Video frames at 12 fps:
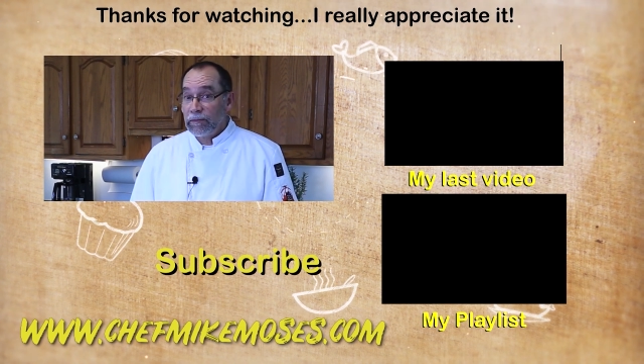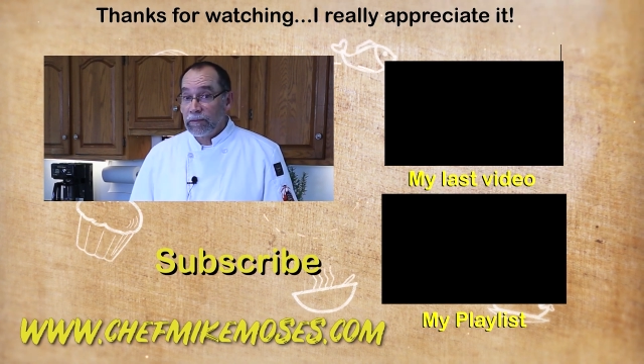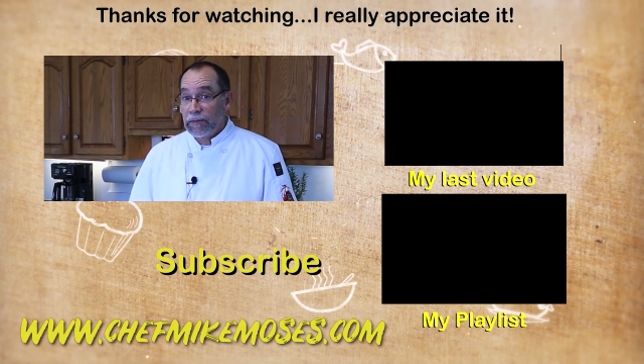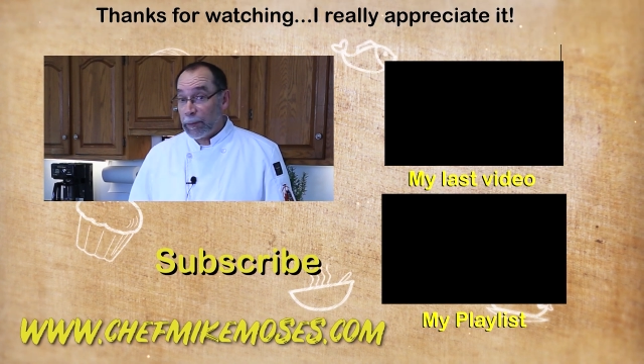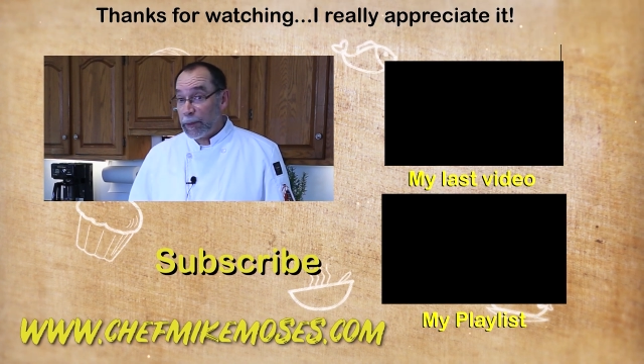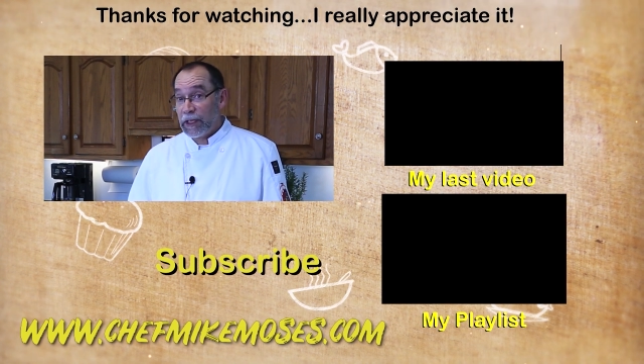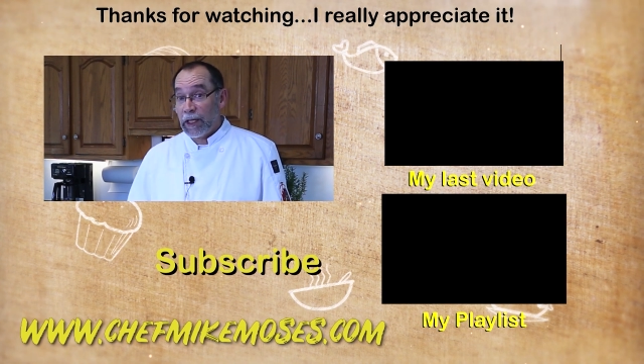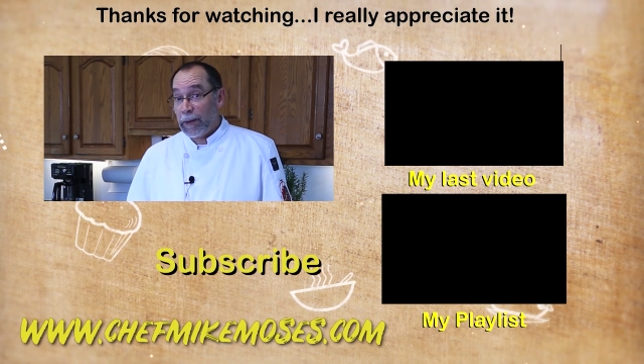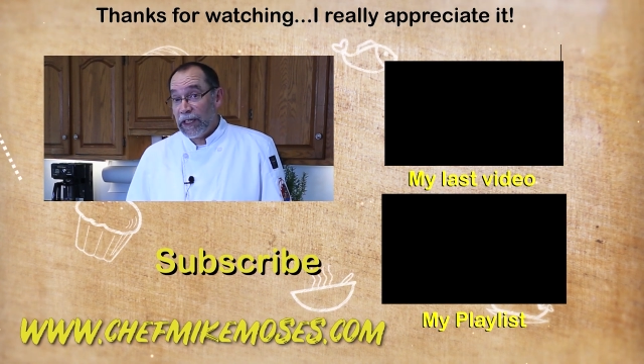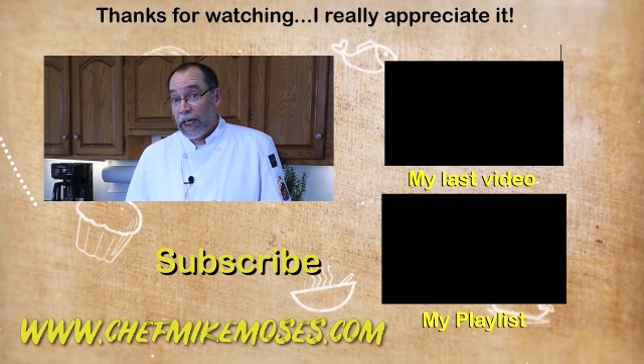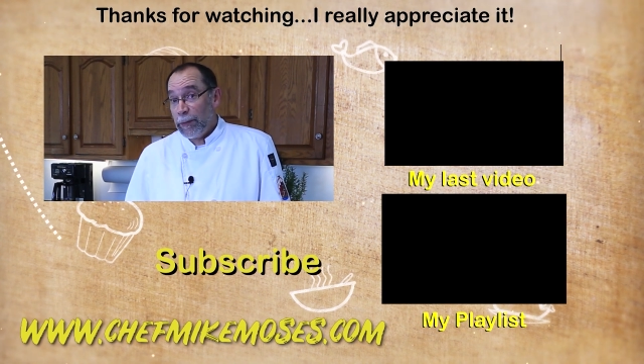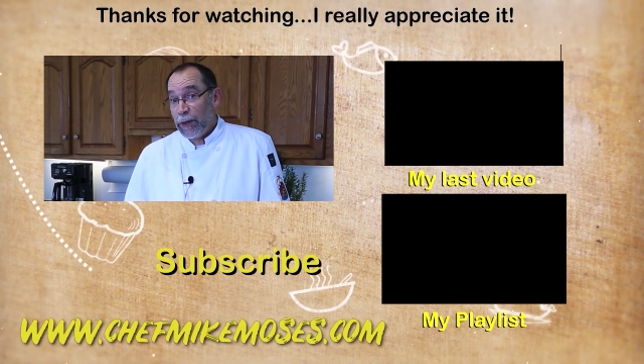
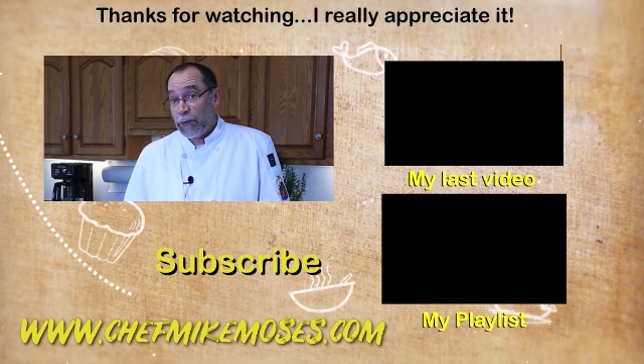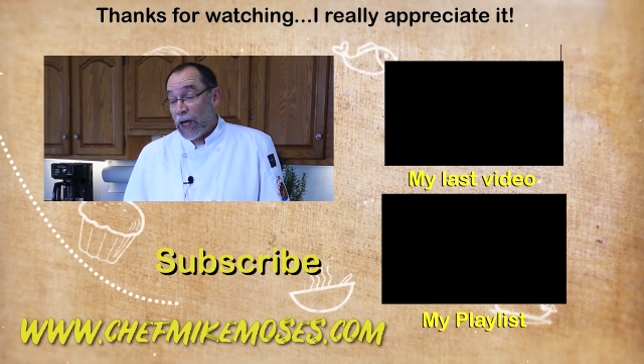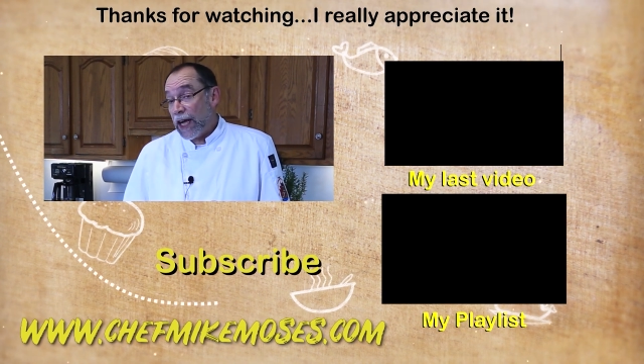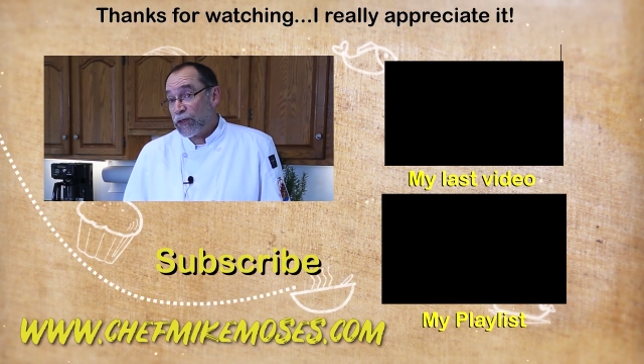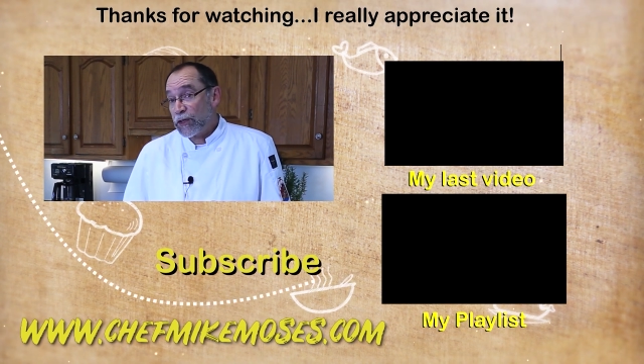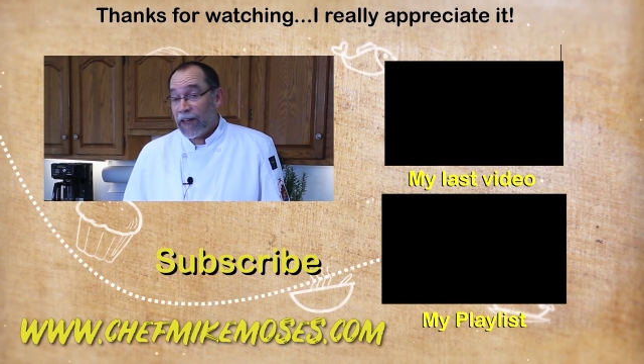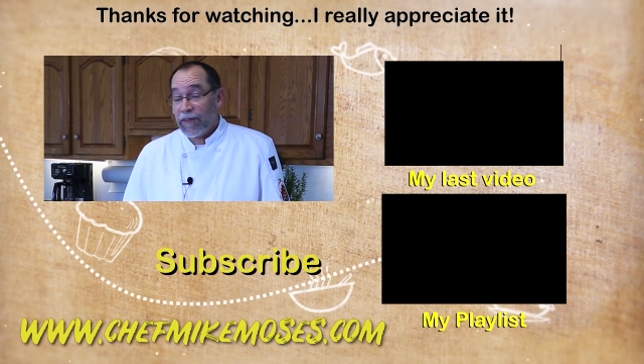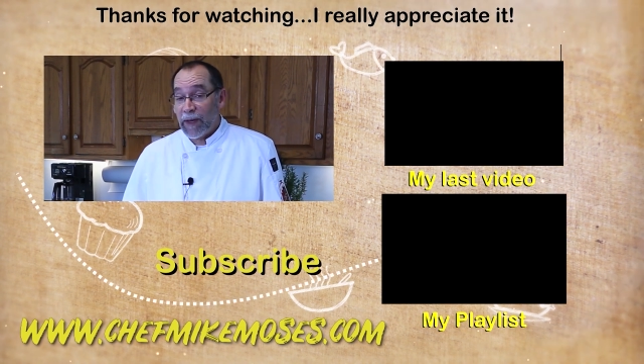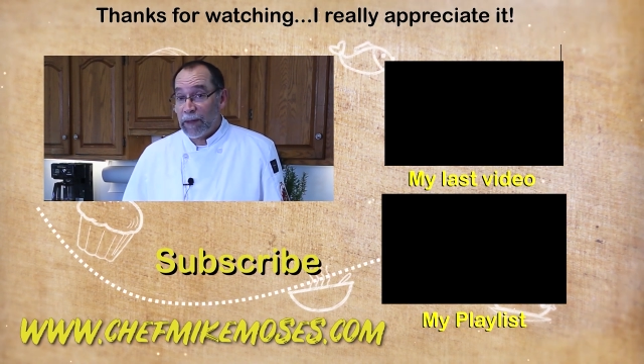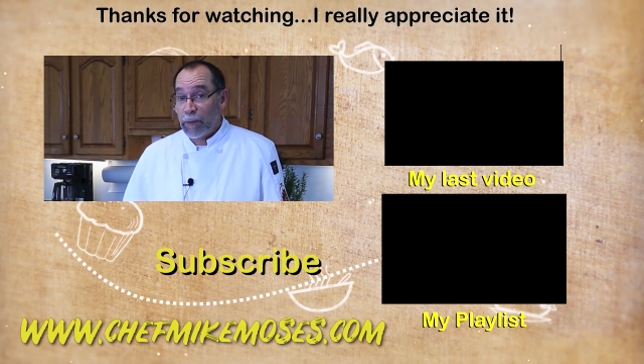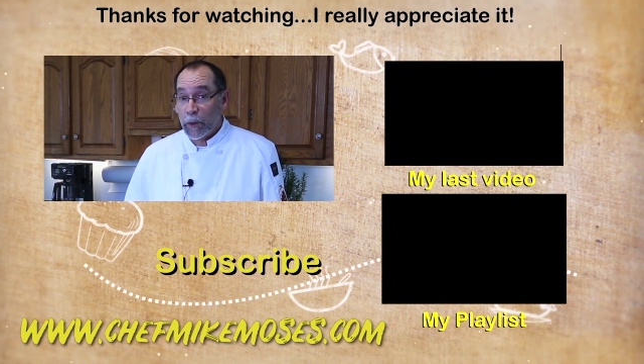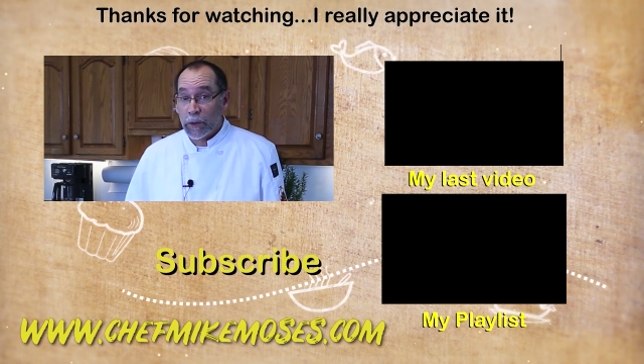
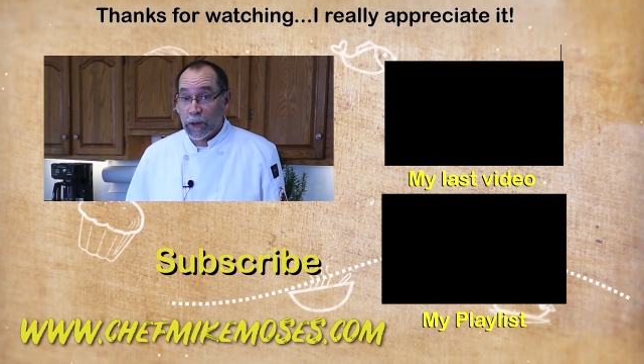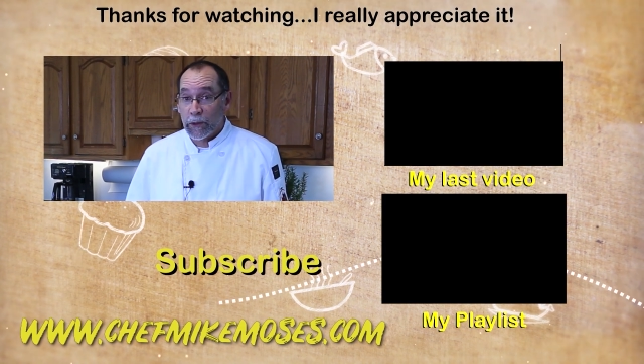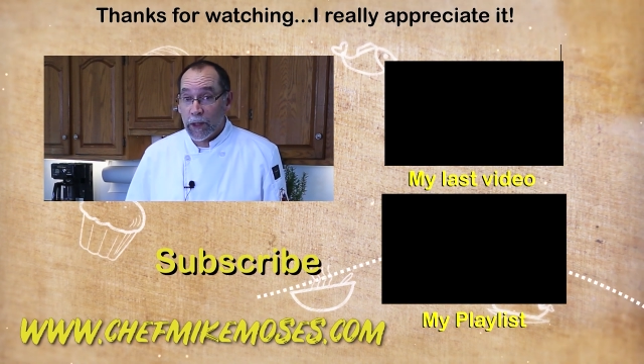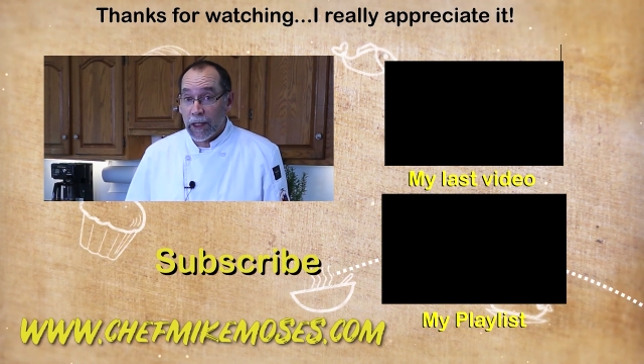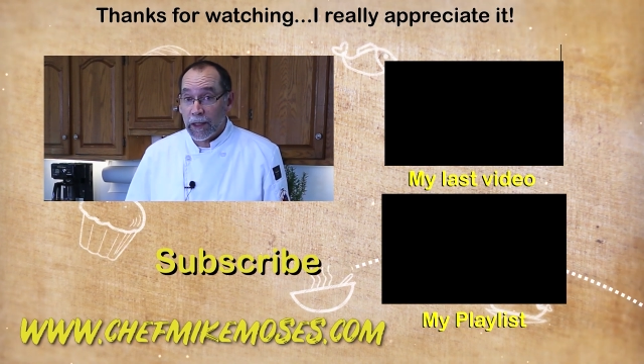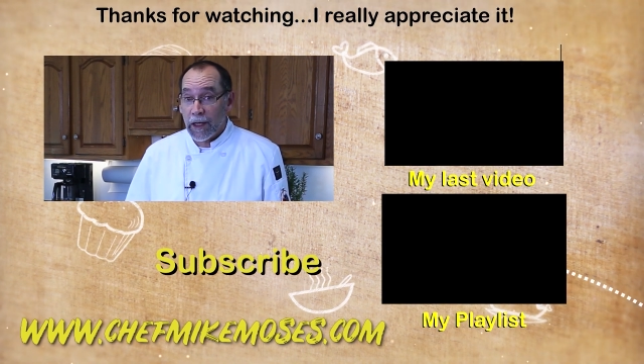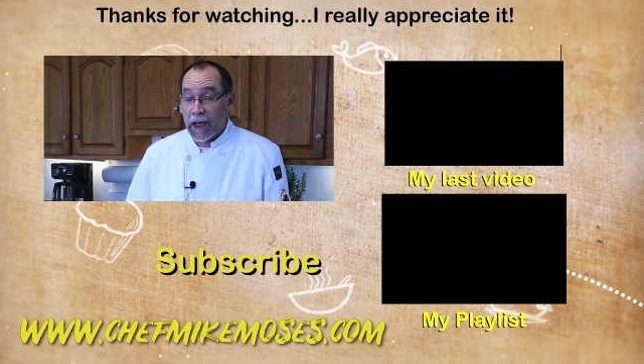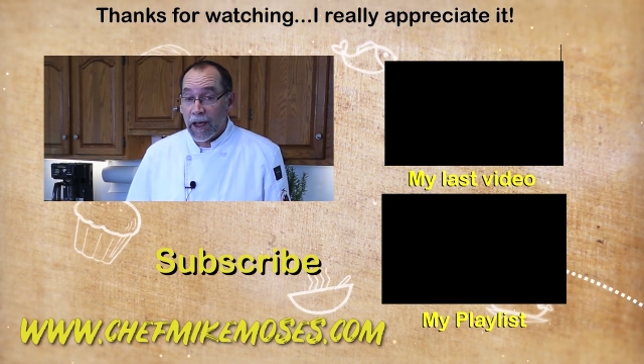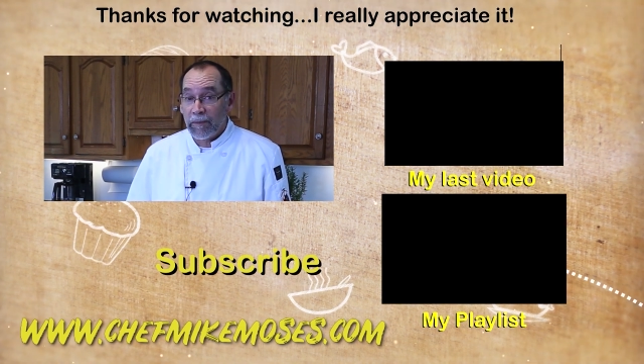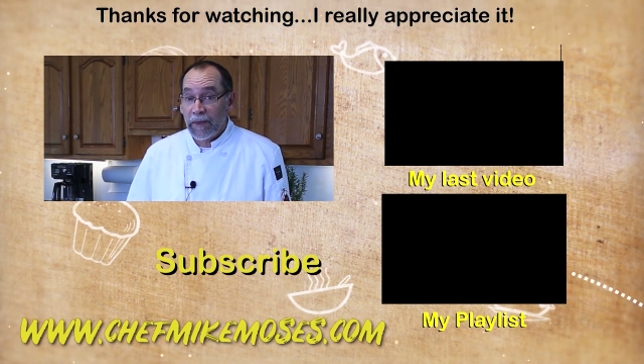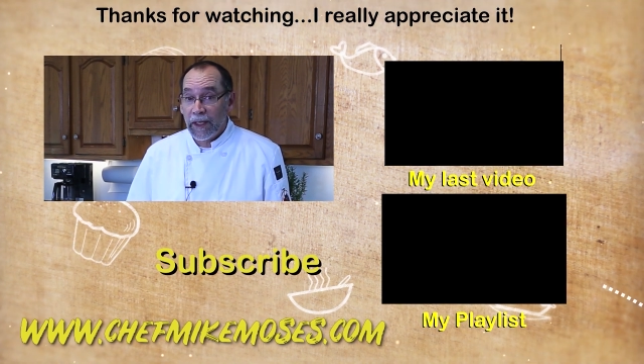www.chefmikemoses.com.